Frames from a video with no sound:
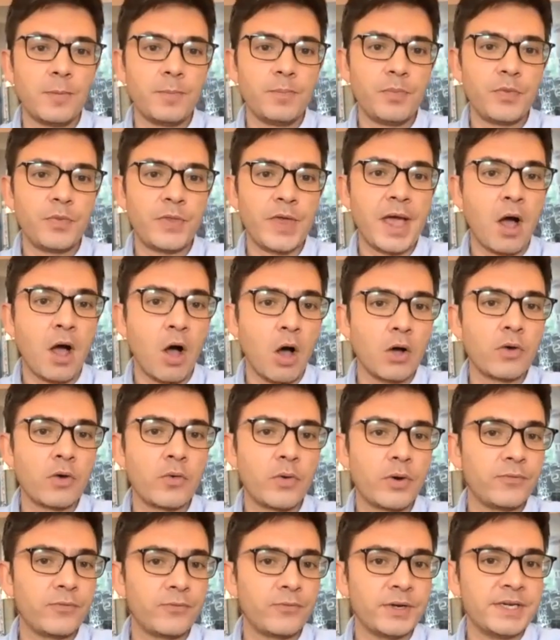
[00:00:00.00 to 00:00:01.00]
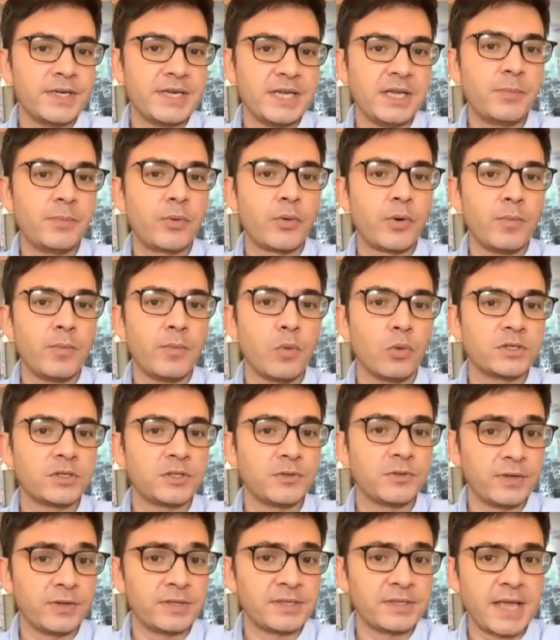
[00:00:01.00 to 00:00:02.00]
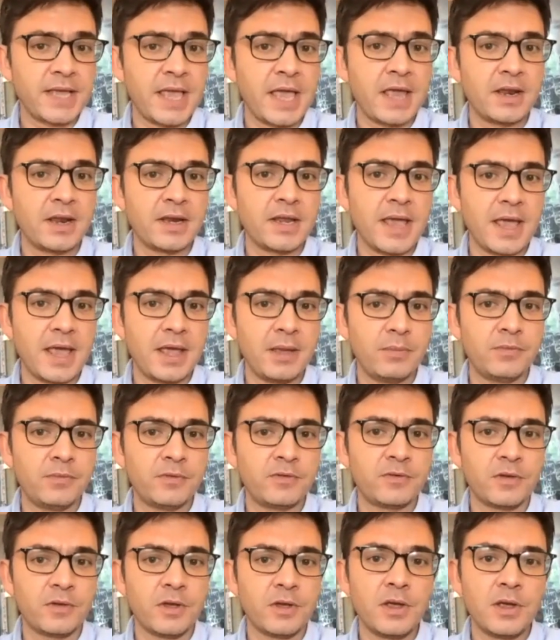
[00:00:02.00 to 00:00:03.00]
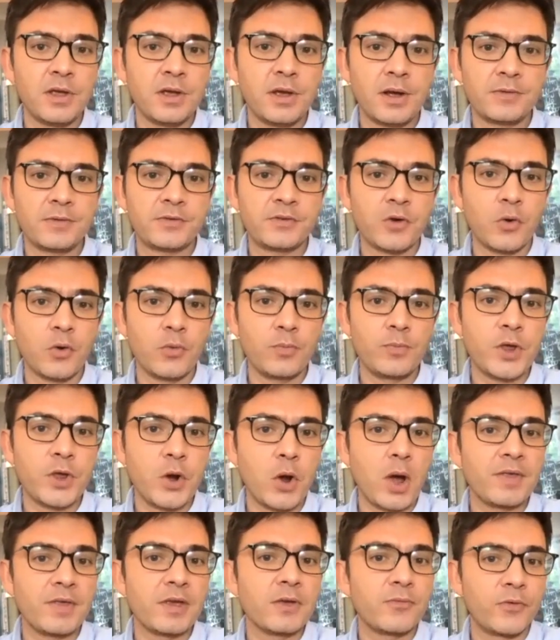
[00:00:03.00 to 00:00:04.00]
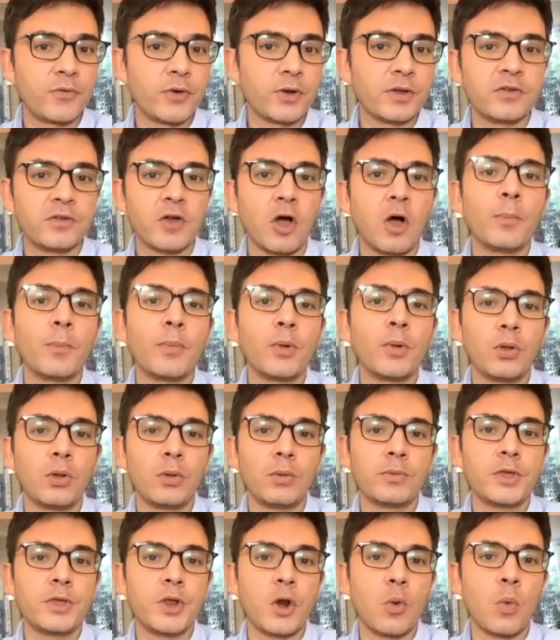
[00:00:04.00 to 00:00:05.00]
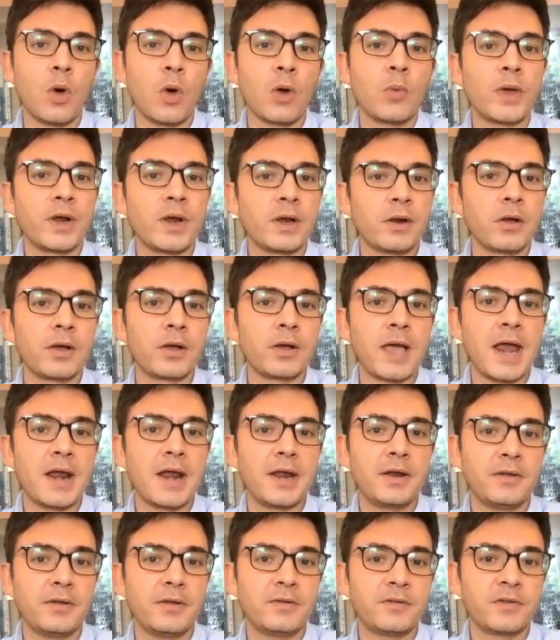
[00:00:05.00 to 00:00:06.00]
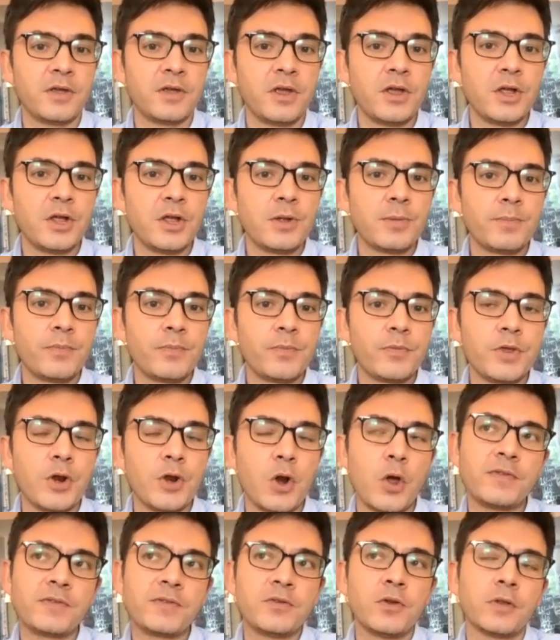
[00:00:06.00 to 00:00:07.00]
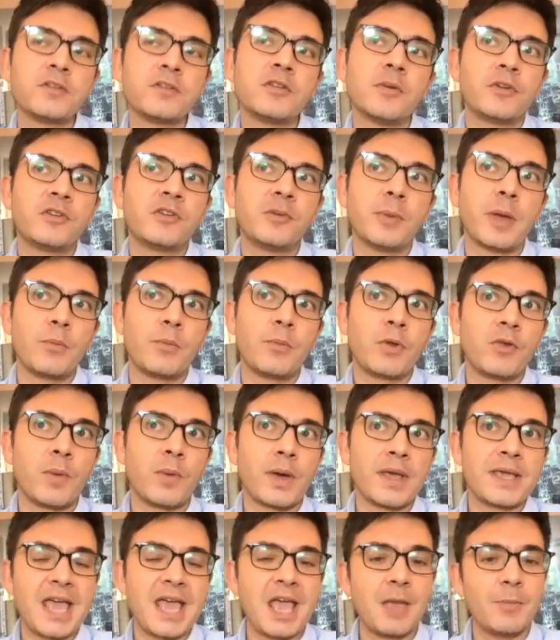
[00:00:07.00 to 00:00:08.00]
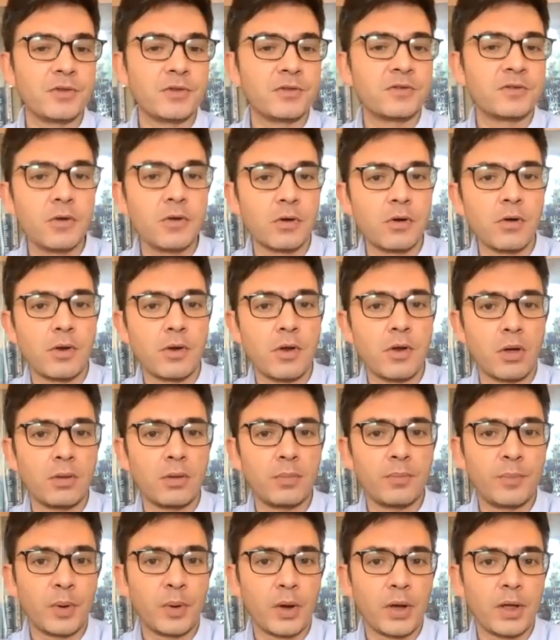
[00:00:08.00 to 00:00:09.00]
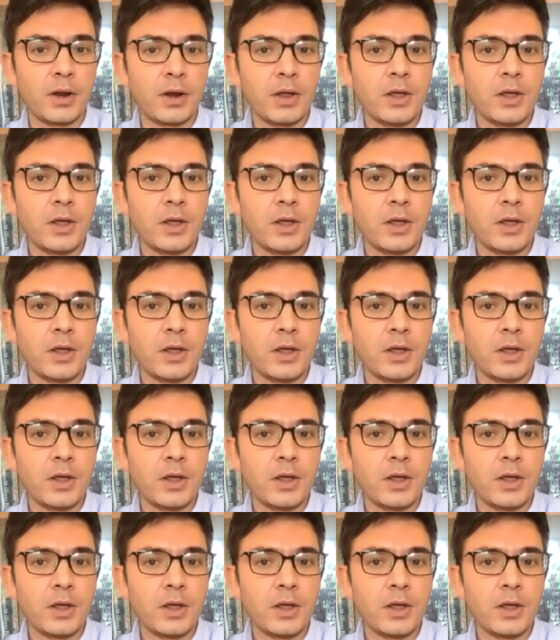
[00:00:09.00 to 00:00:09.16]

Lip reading: they're hungry for deeper and more sophisticated games. So I think, for example, one way to look at it is, it's not so much about whether my game is good or not, but